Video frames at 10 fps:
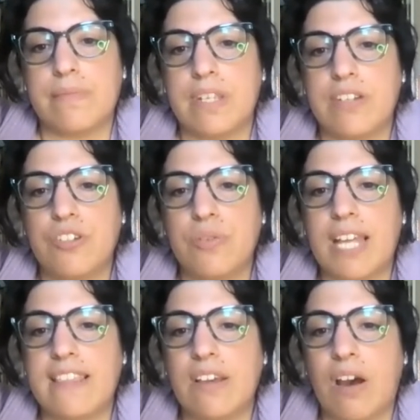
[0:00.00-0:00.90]
Did you
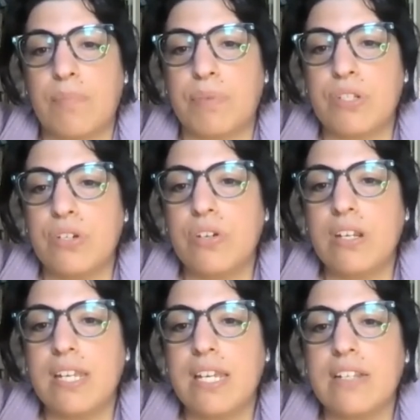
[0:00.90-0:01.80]
get the
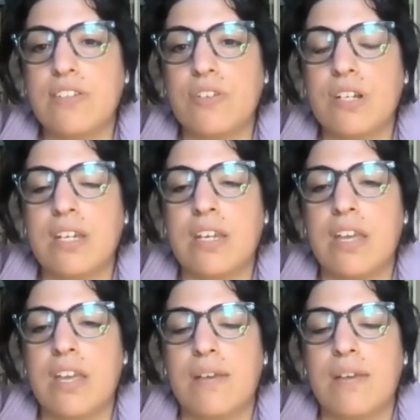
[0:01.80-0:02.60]
opportunity during